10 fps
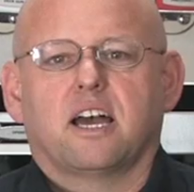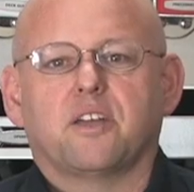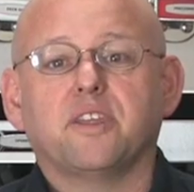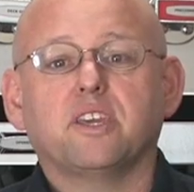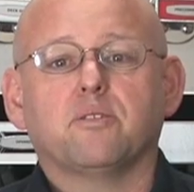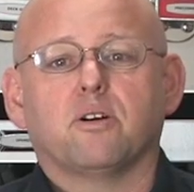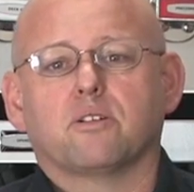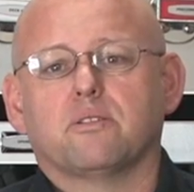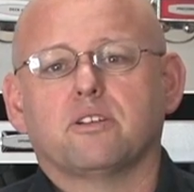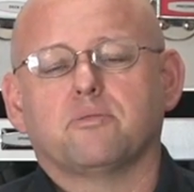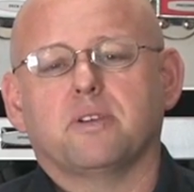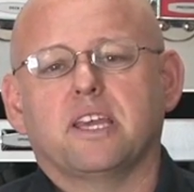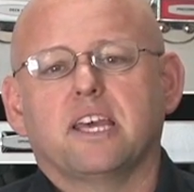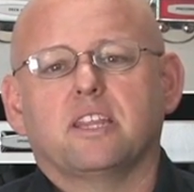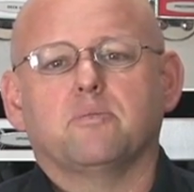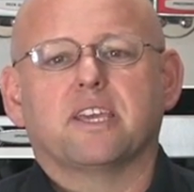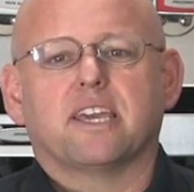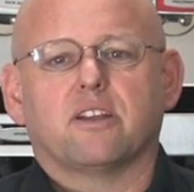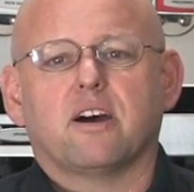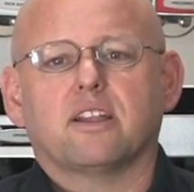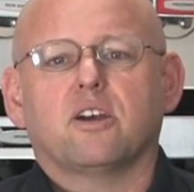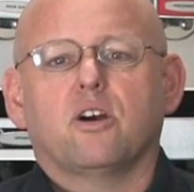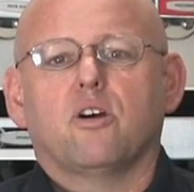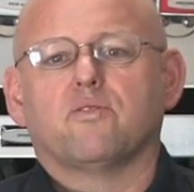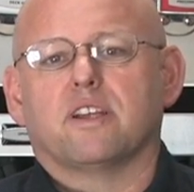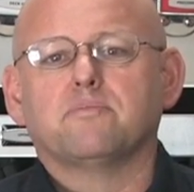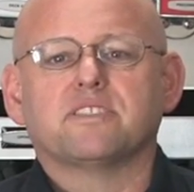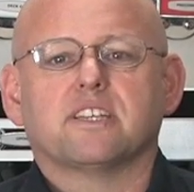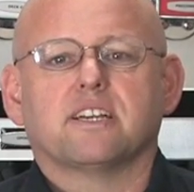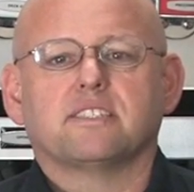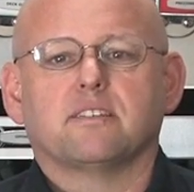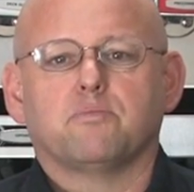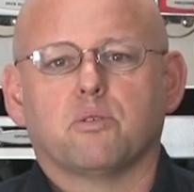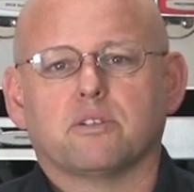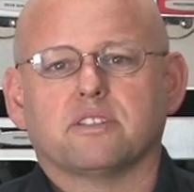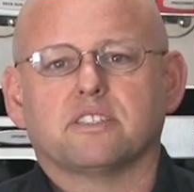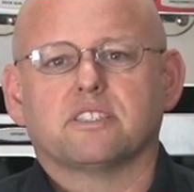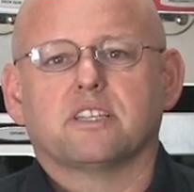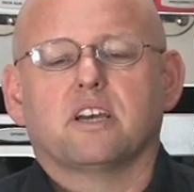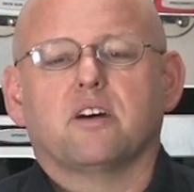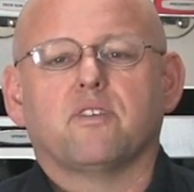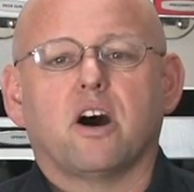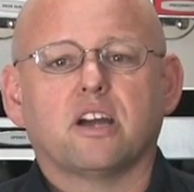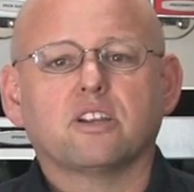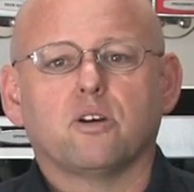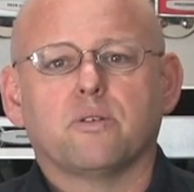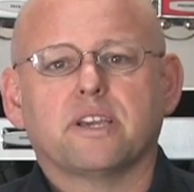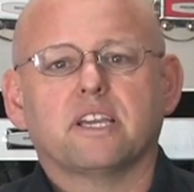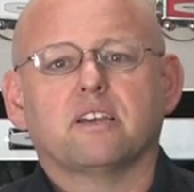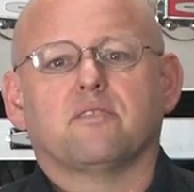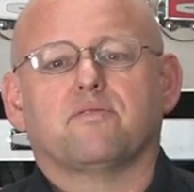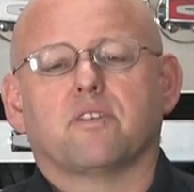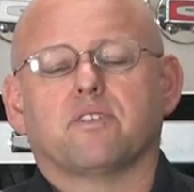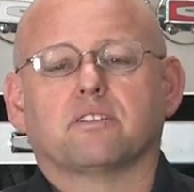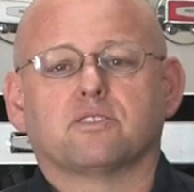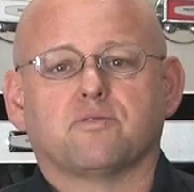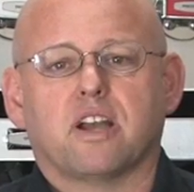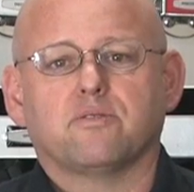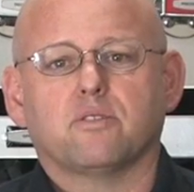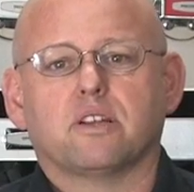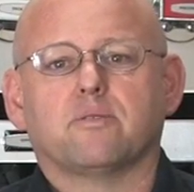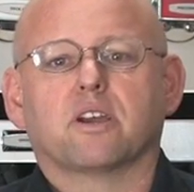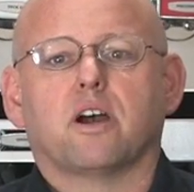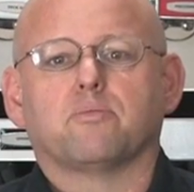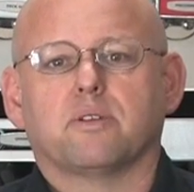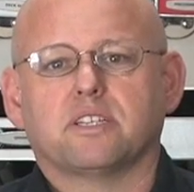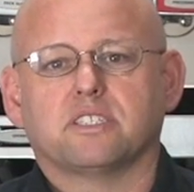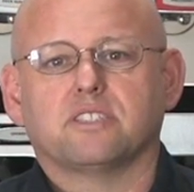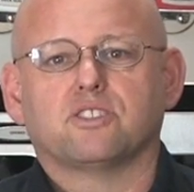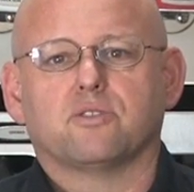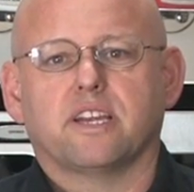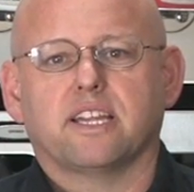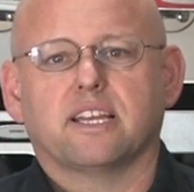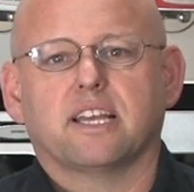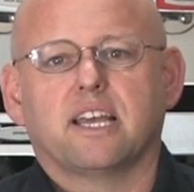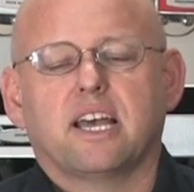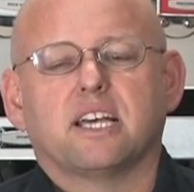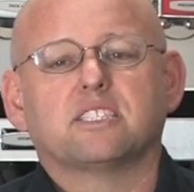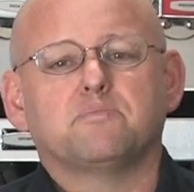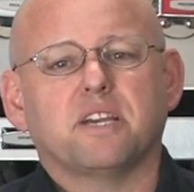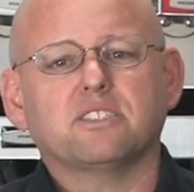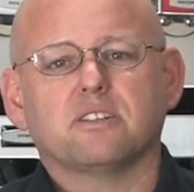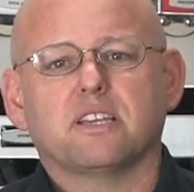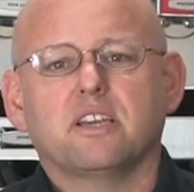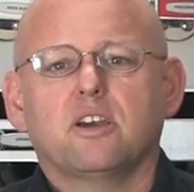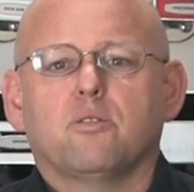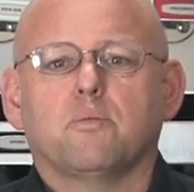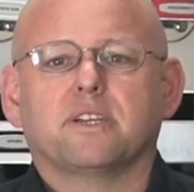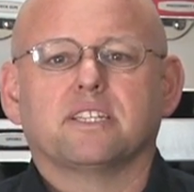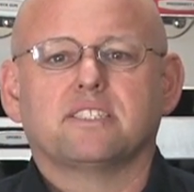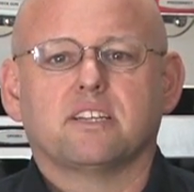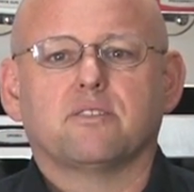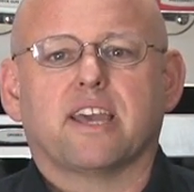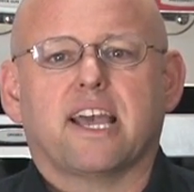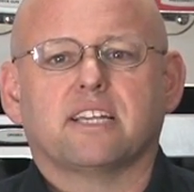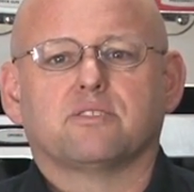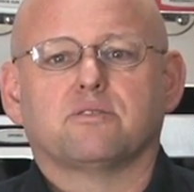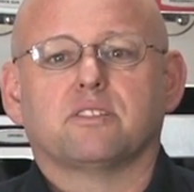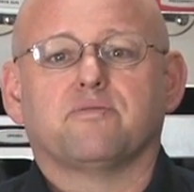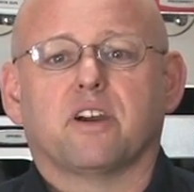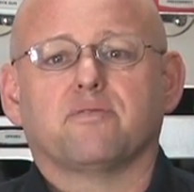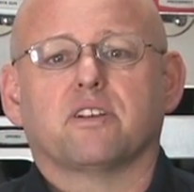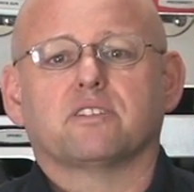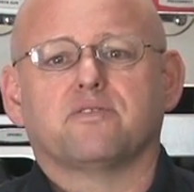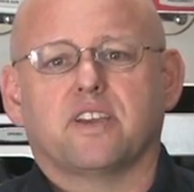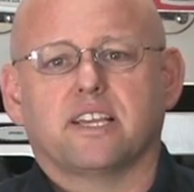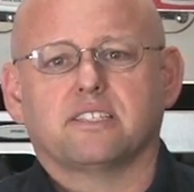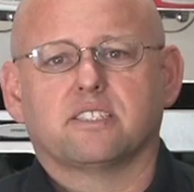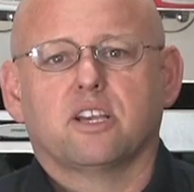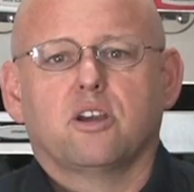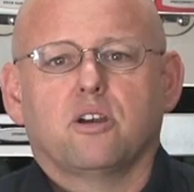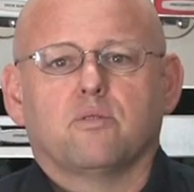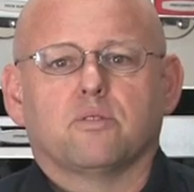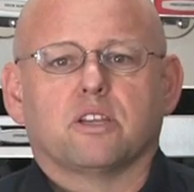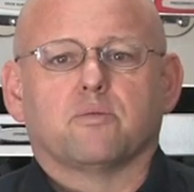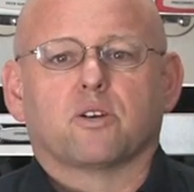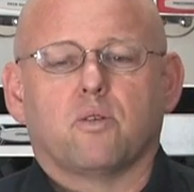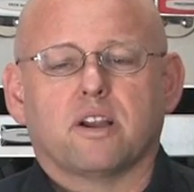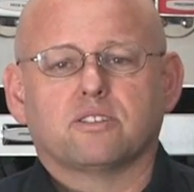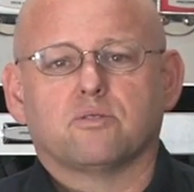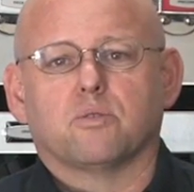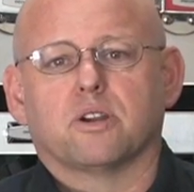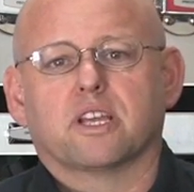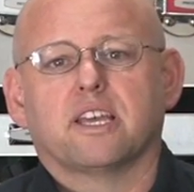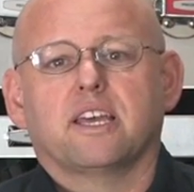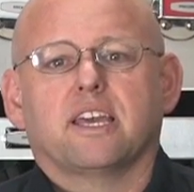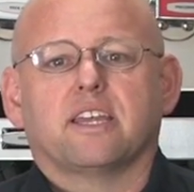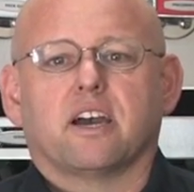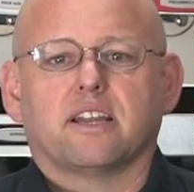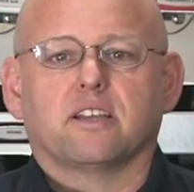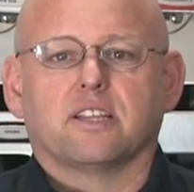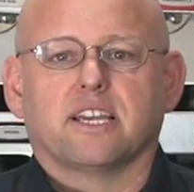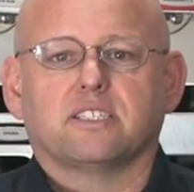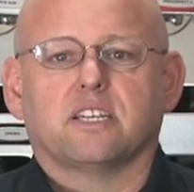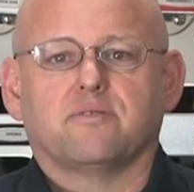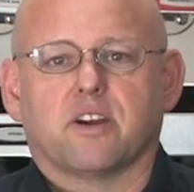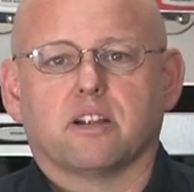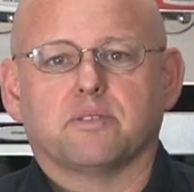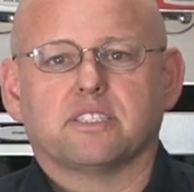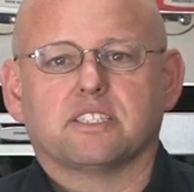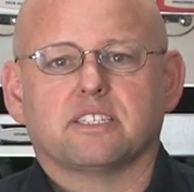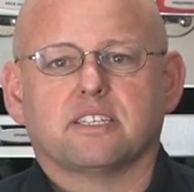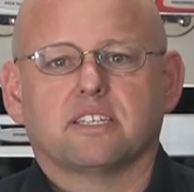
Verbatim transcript: I think you'd all agree with me that we cannot overemphasize the importance of ongoing firefighter survival and RIC operations training, especially when we consider the hazards that firefighters face when they are required to work in IDLH environments.